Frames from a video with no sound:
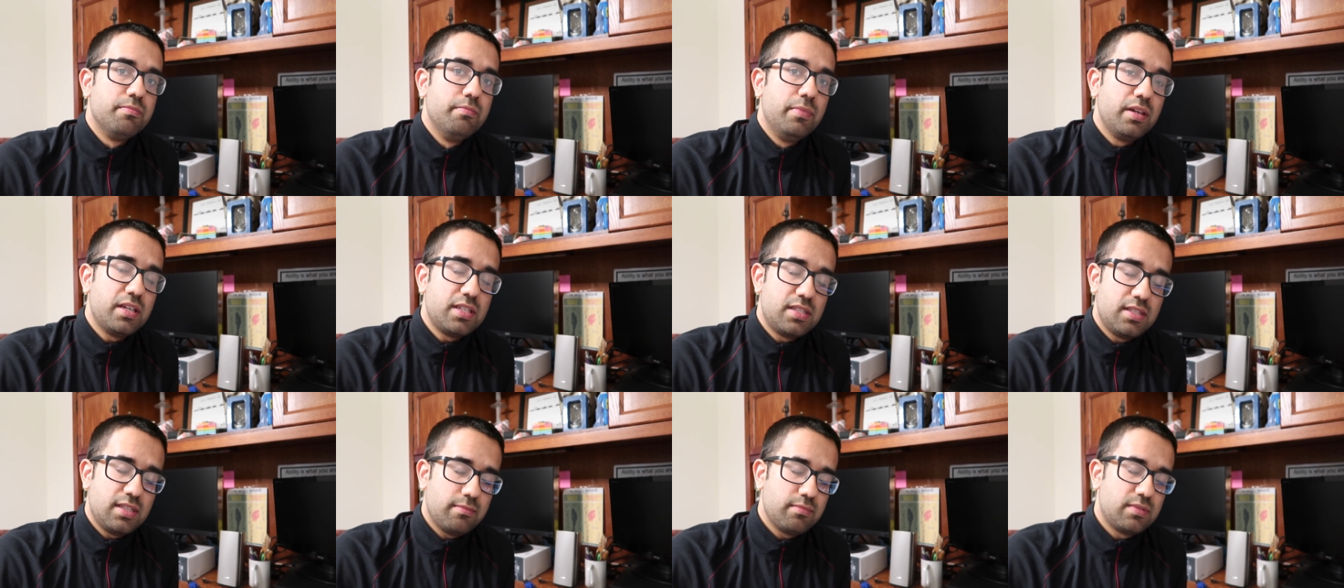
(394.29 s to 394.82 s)

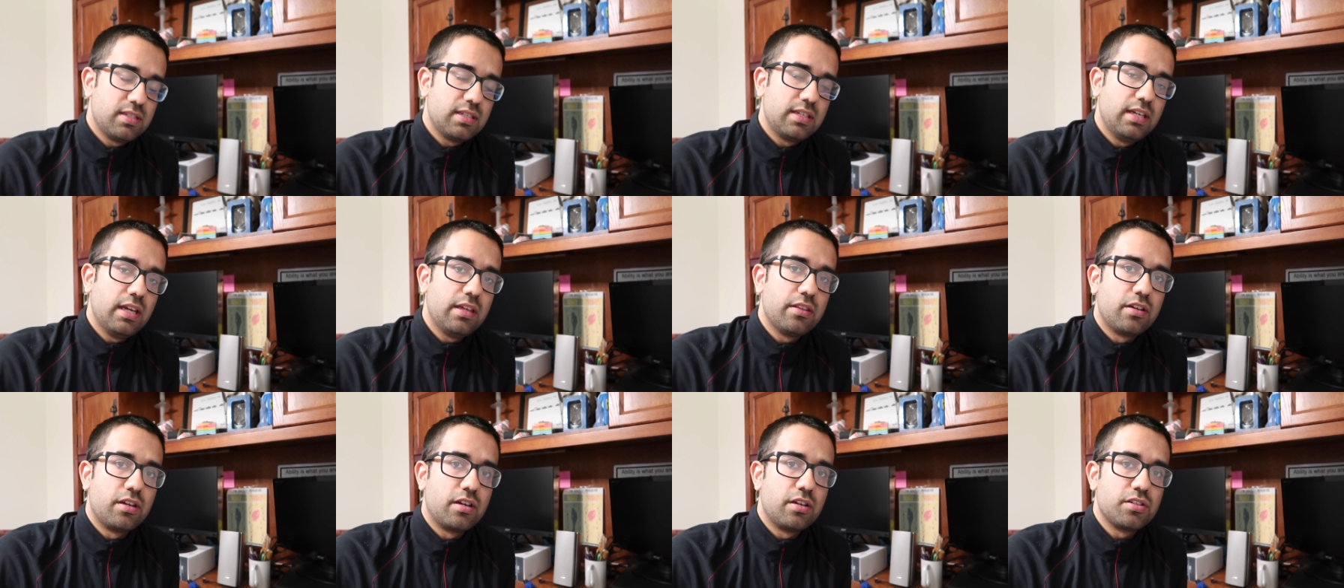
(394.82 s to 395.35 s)
mixing them
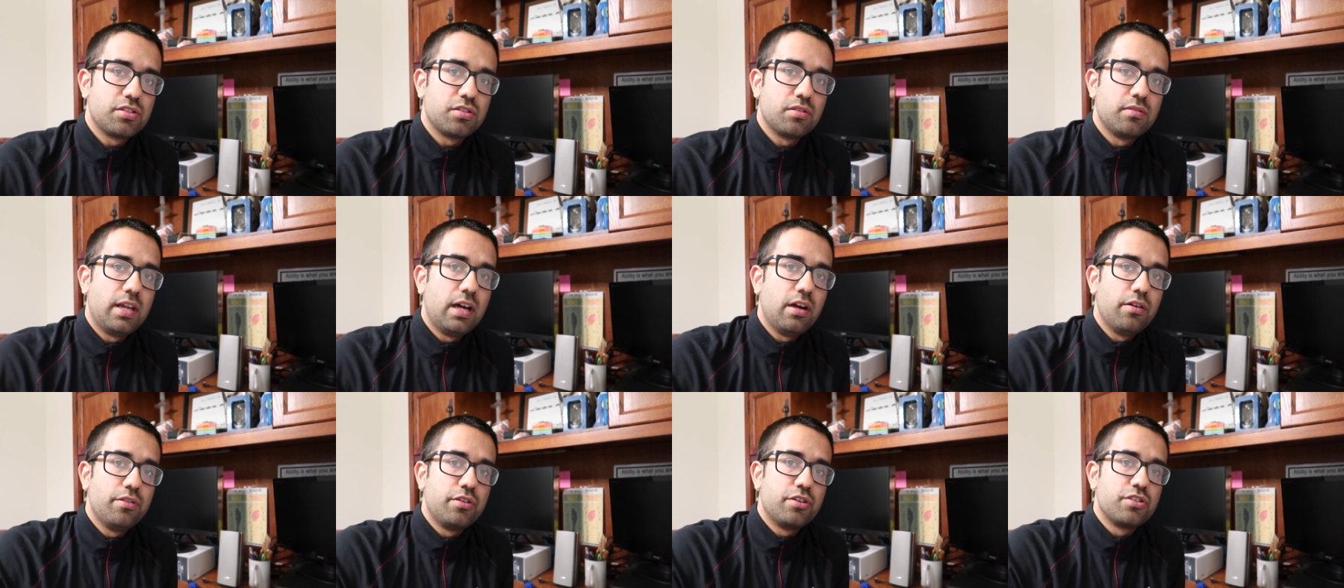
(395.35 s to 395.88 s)
together, so
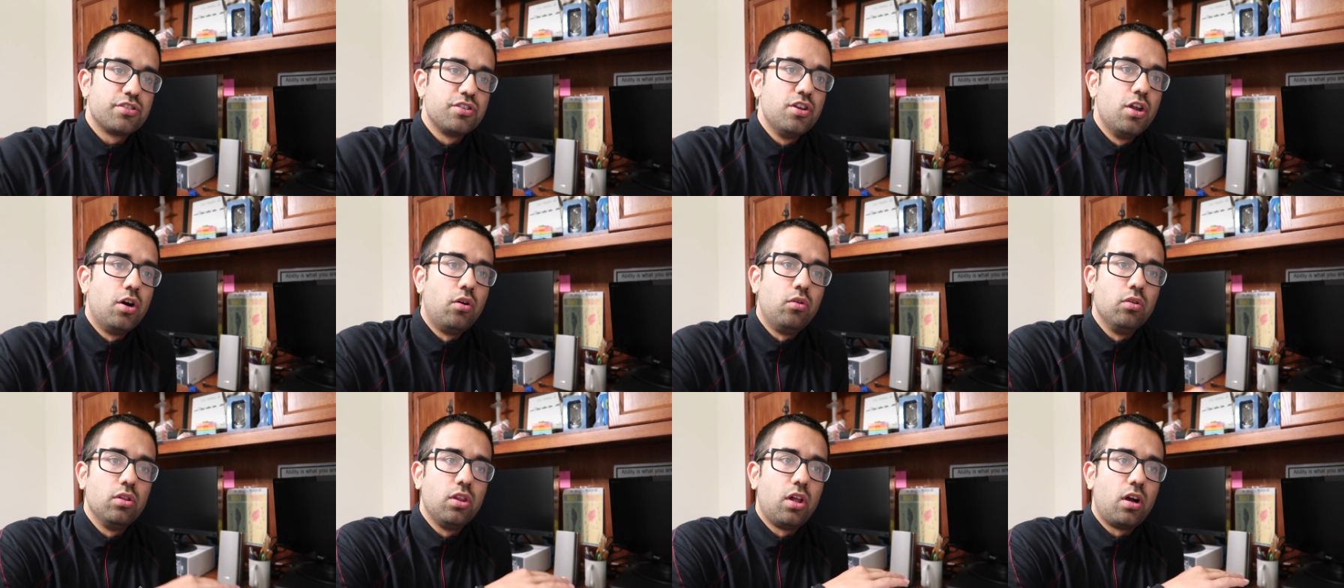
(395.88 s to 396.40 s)
now there's
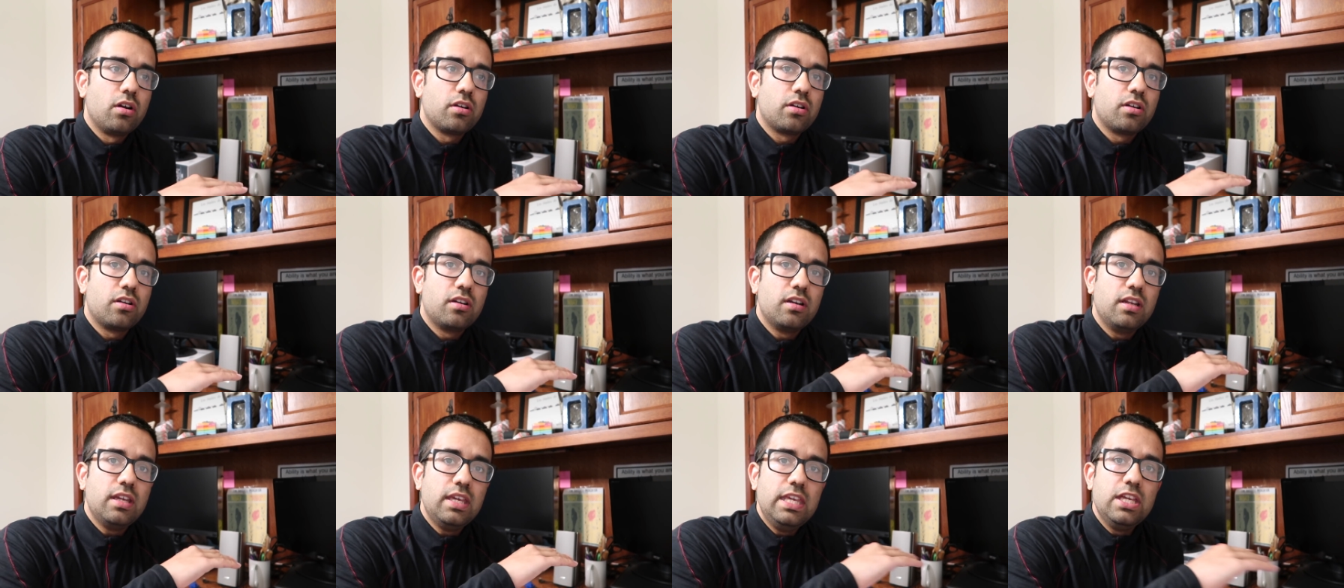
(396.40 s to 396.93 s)
no
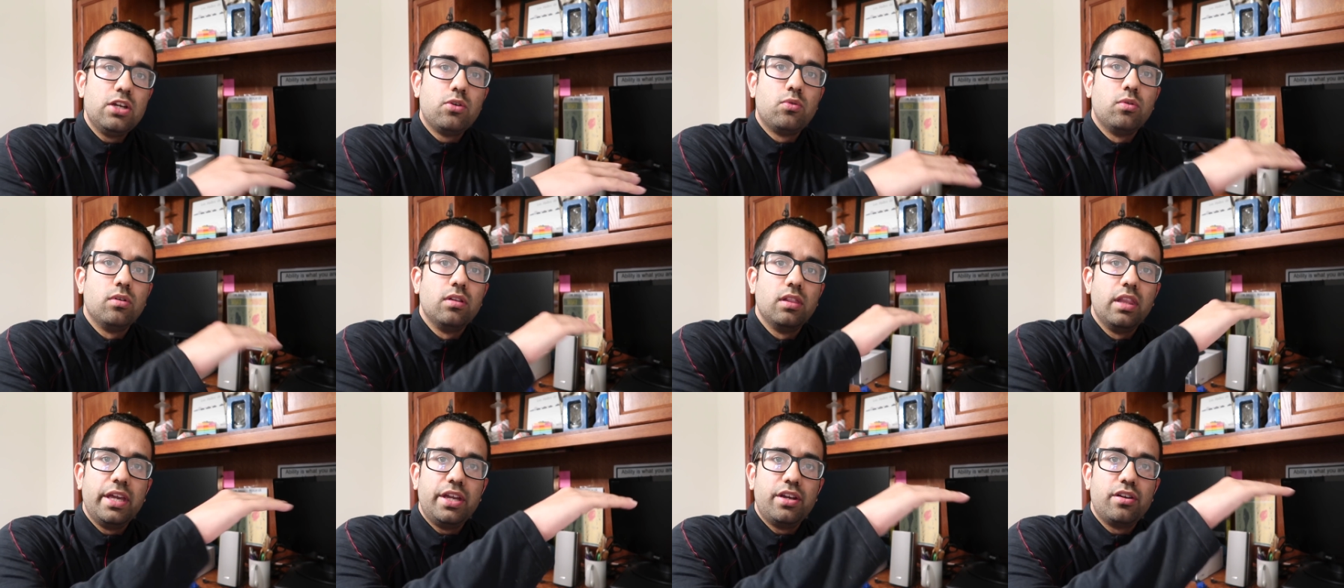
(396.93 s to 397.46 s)
longer
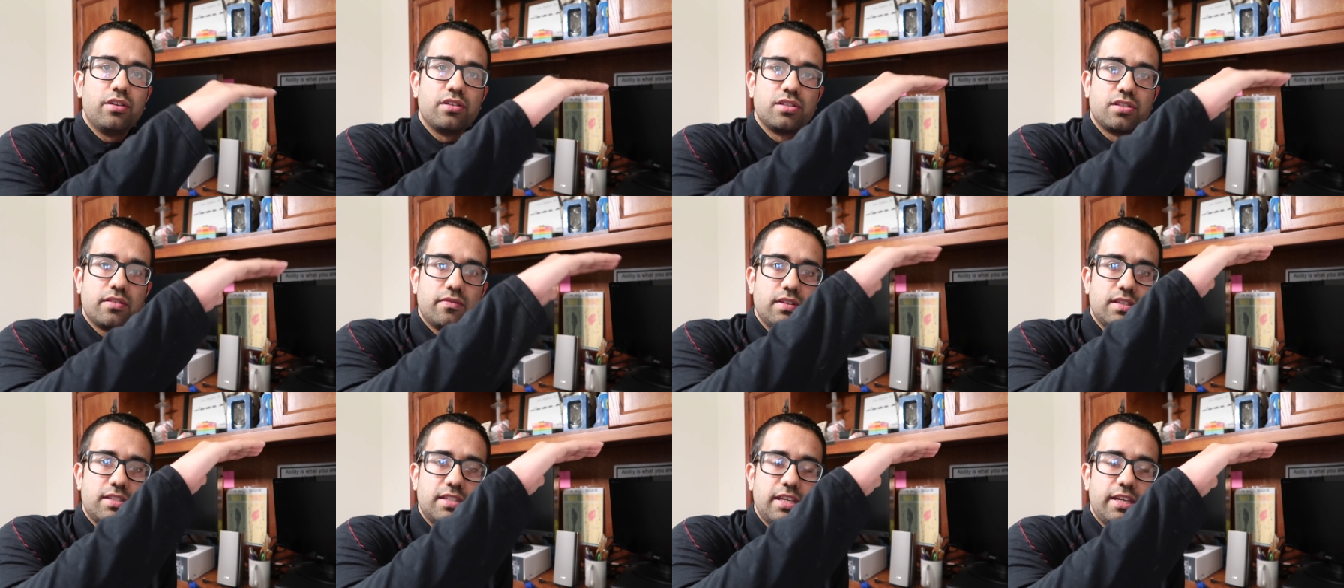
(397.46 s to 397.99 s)
equal layers
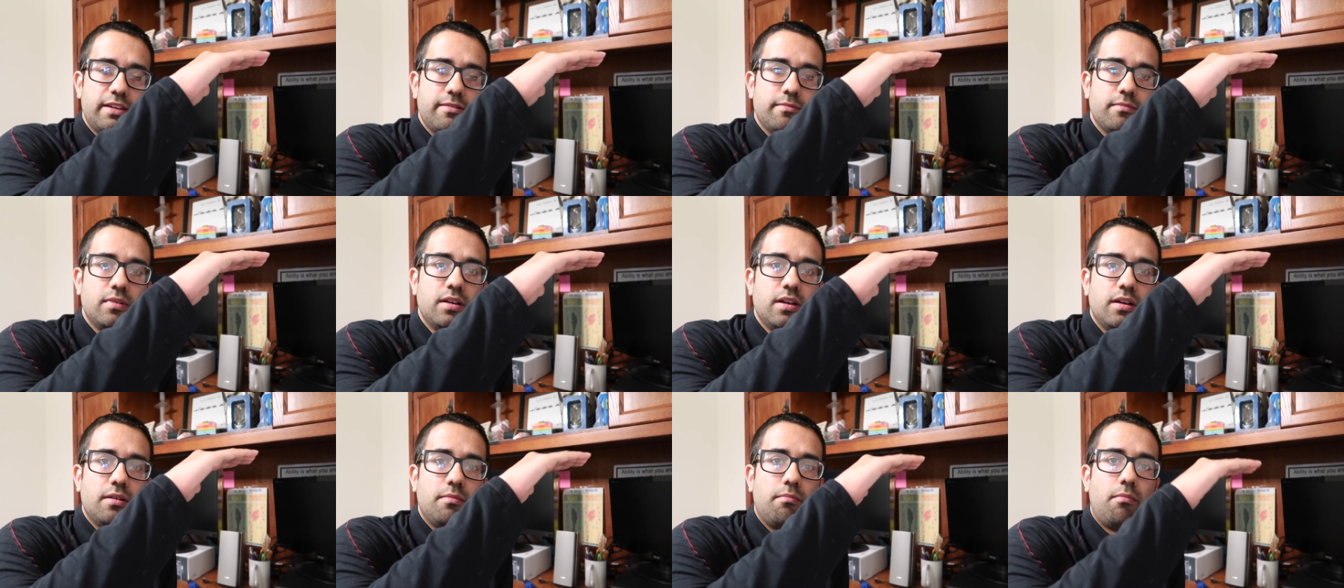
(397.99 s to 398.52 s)
of the
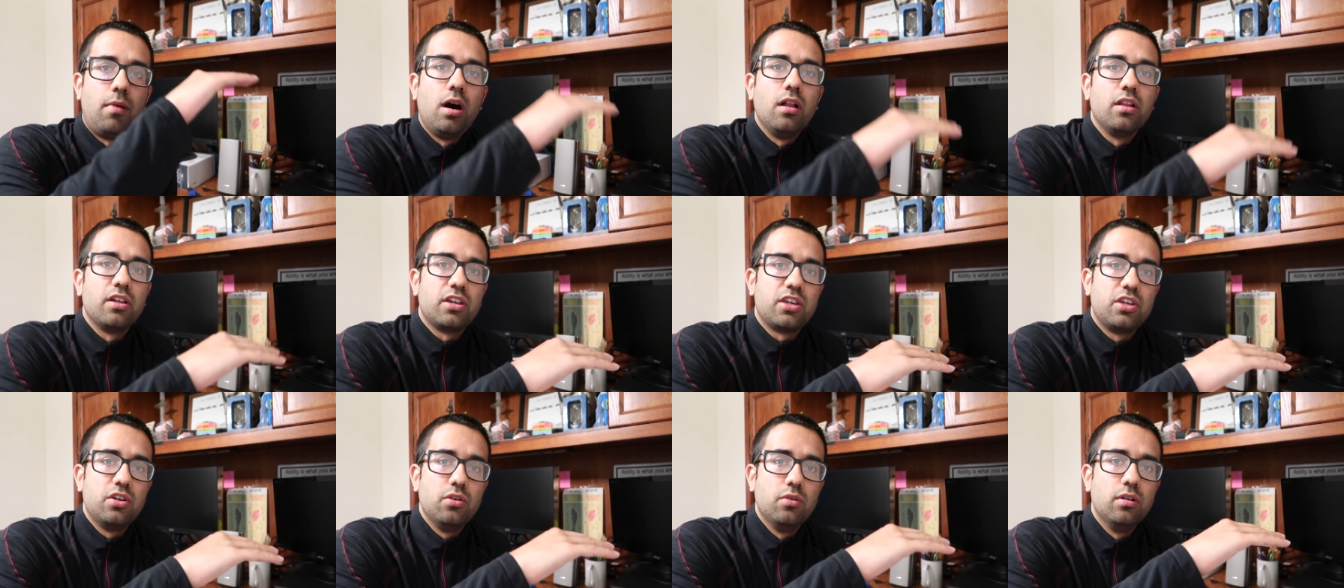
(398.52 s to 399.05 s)
same
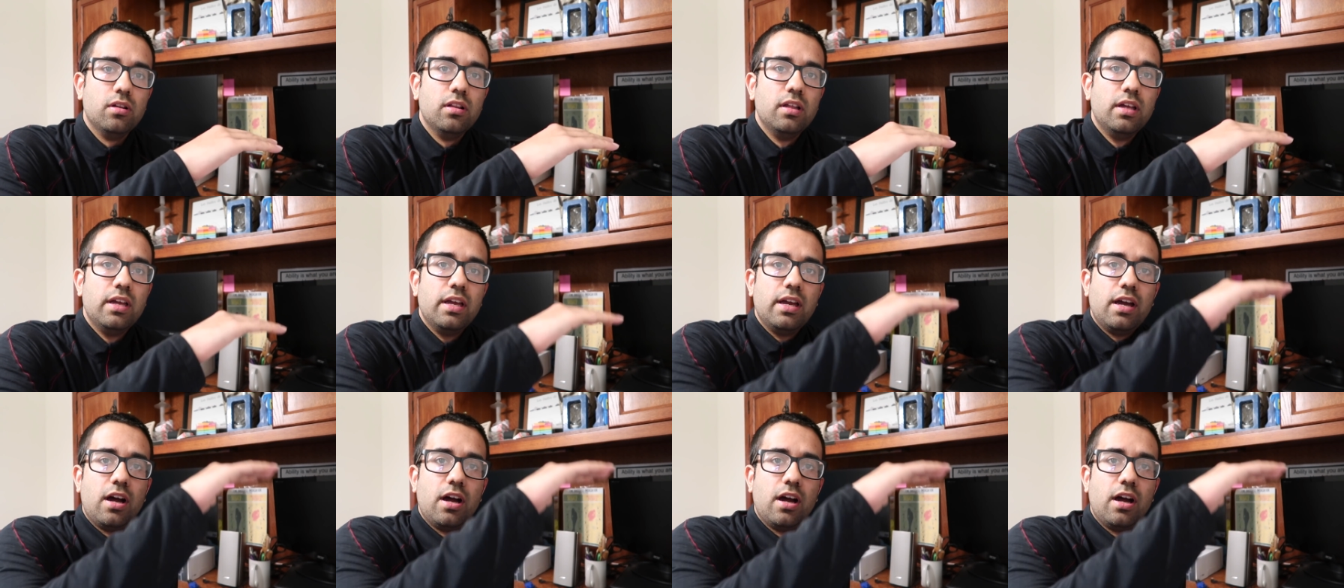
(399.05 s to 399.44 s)
molecule.